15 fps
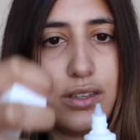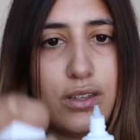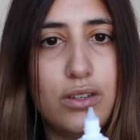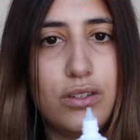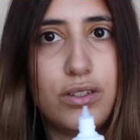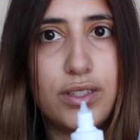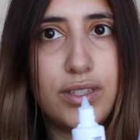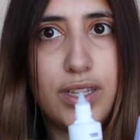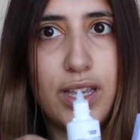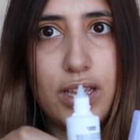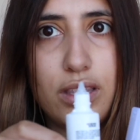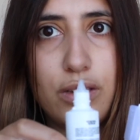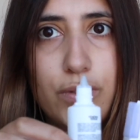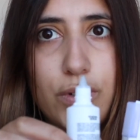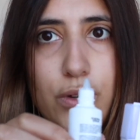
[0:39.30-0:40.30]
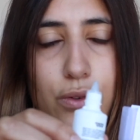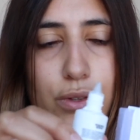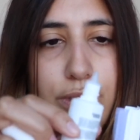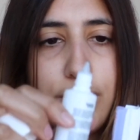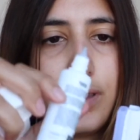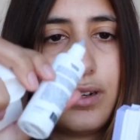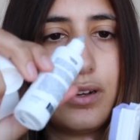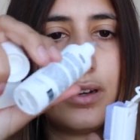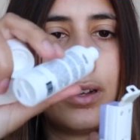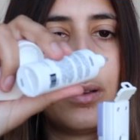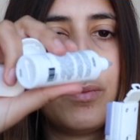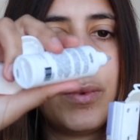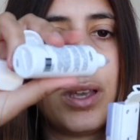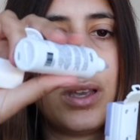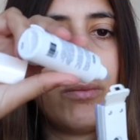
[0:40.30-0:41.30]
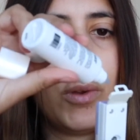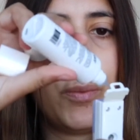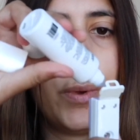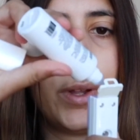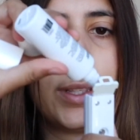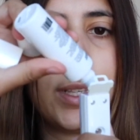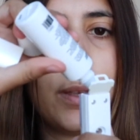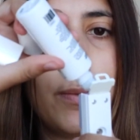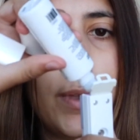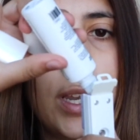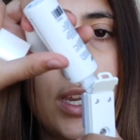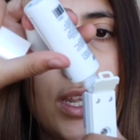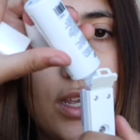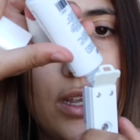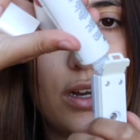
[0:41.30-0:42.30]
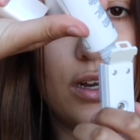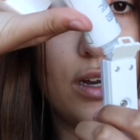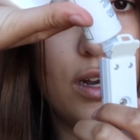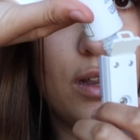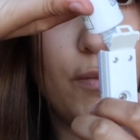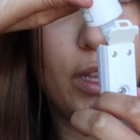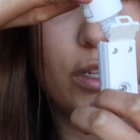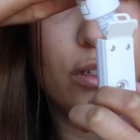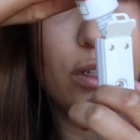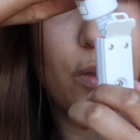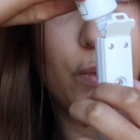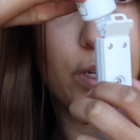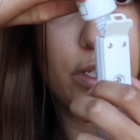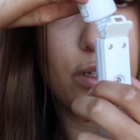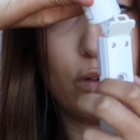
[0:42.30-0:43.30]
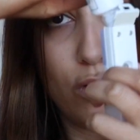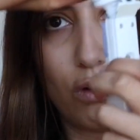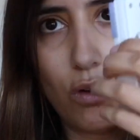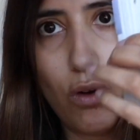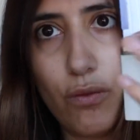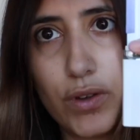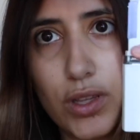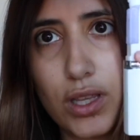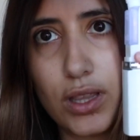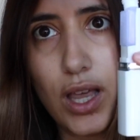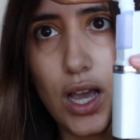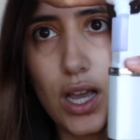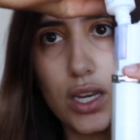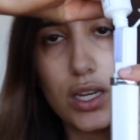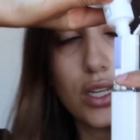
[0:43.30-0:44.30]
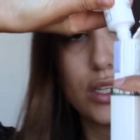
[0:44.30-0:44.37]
So you just take the renewal serum and we'll put some in here and make sure that we don't go over the line.